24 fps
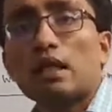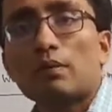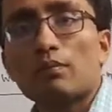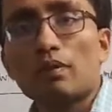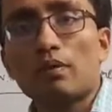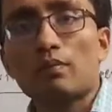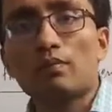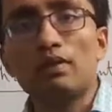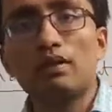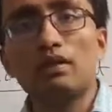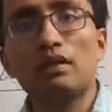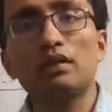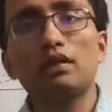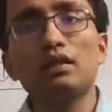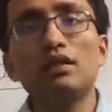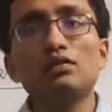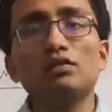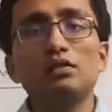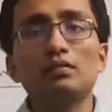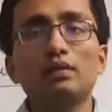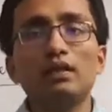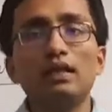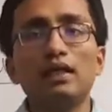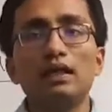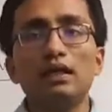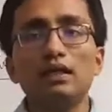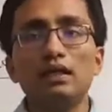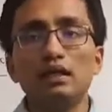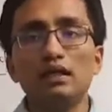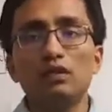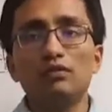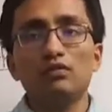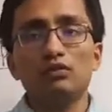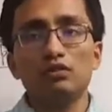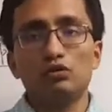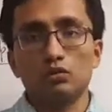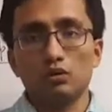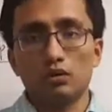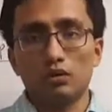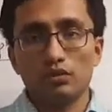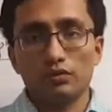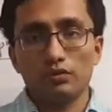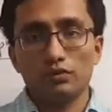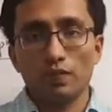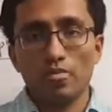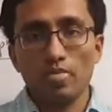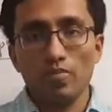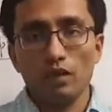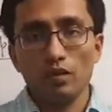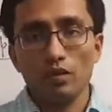capabilities of the individuals.